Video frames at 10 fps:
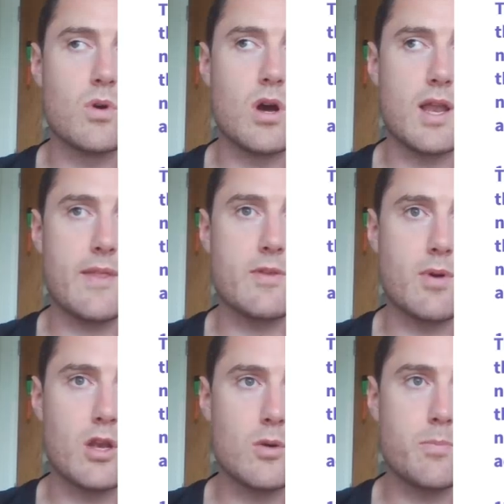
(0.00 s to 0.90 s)
I'll add them all
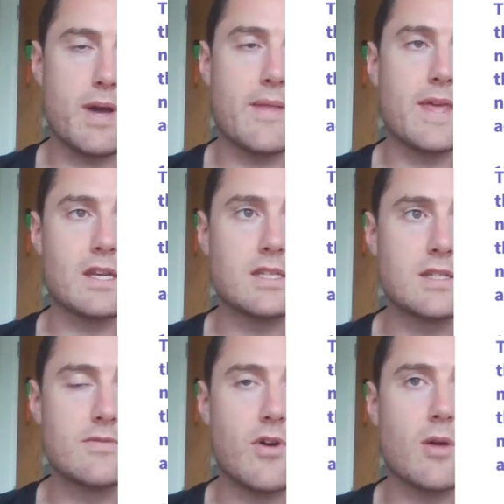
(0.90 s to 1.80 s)
up and then I need to
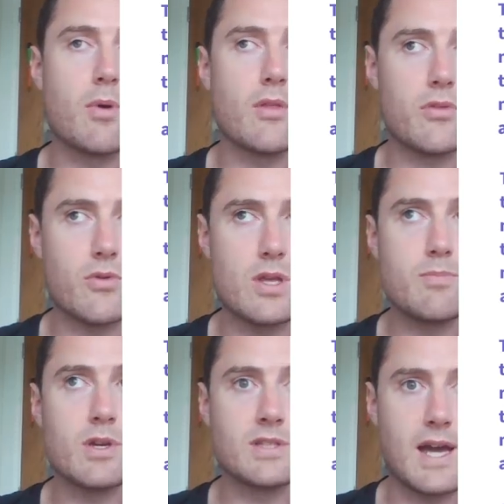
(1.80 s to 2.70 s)
divide by 3
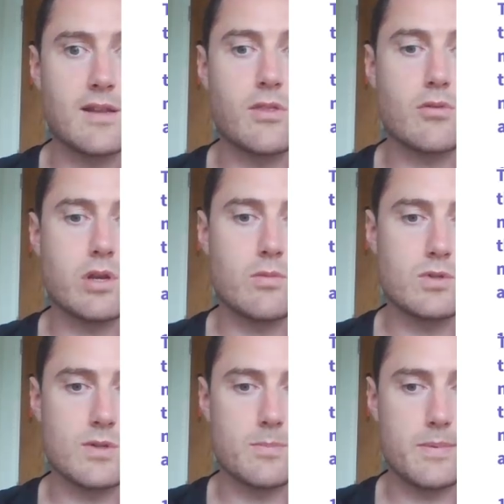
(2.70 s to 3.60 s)
because I added 3 numbers up.
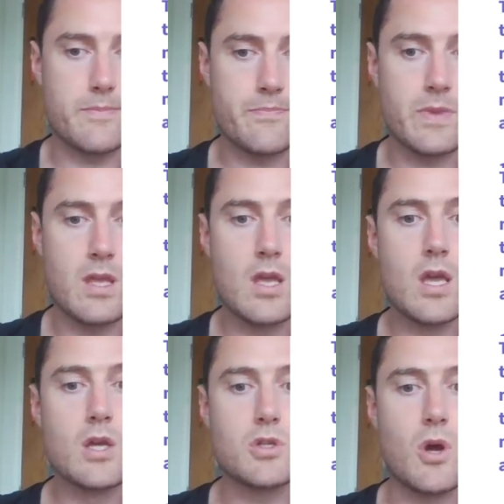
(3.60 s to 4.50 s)

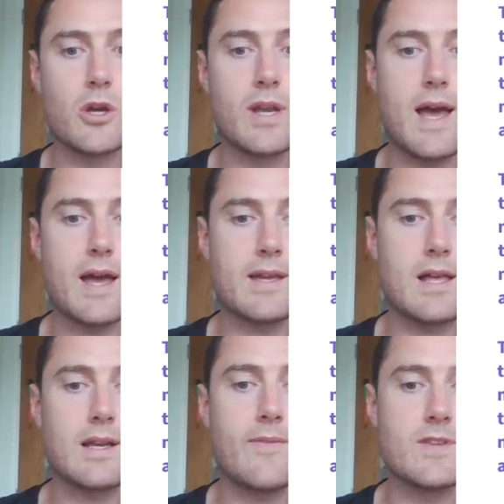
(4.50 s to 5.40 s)
So I'm going to
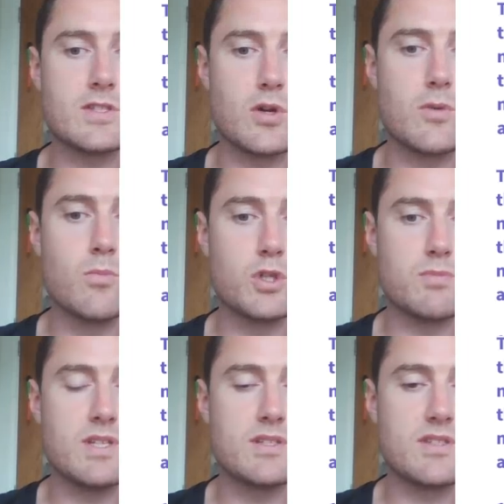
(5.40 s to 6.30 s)
calculate the sum, which
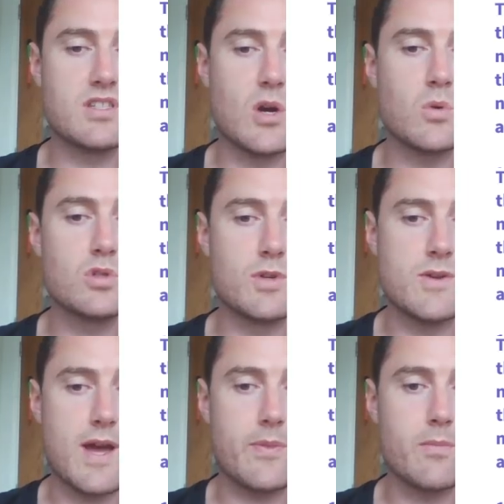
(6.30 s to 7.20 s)
means the total when you
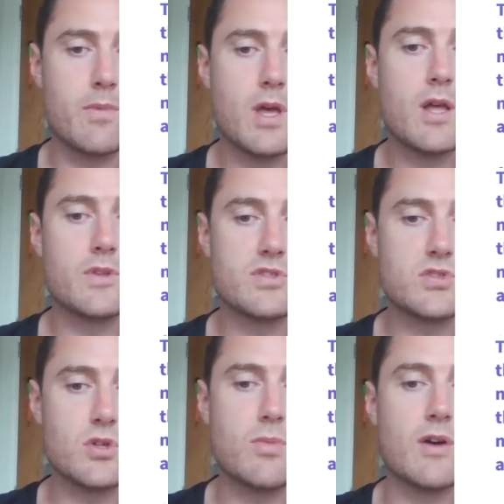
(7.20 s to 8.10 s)
add them, the
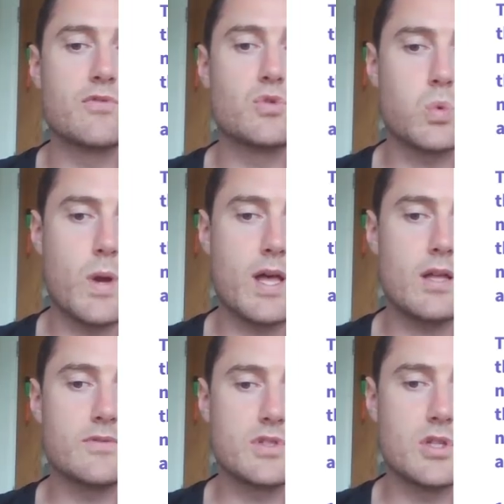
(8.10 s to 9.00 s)
sum of
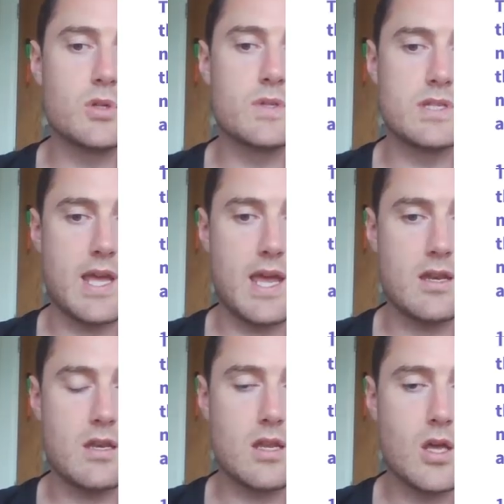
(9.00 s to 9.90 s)
12, 2 and 10,
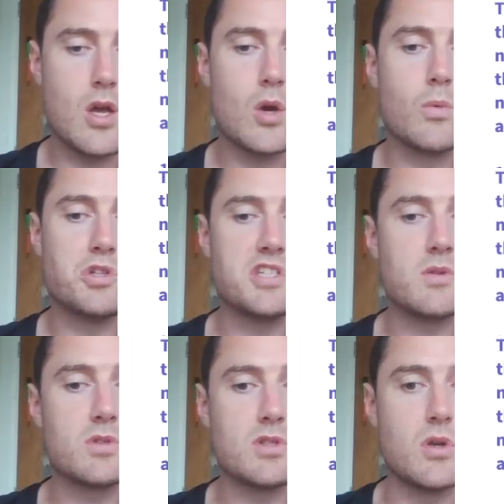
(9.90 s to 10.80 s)
which is equal
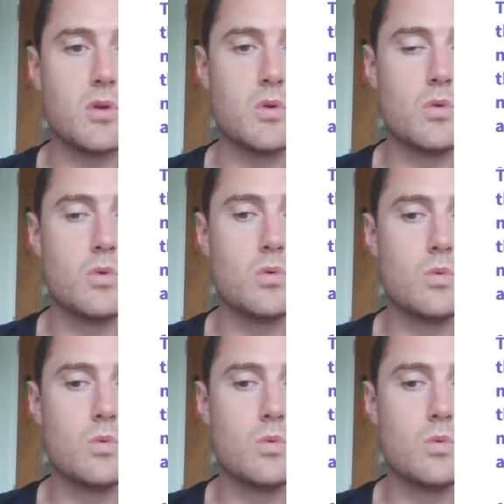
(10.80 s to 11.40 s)
to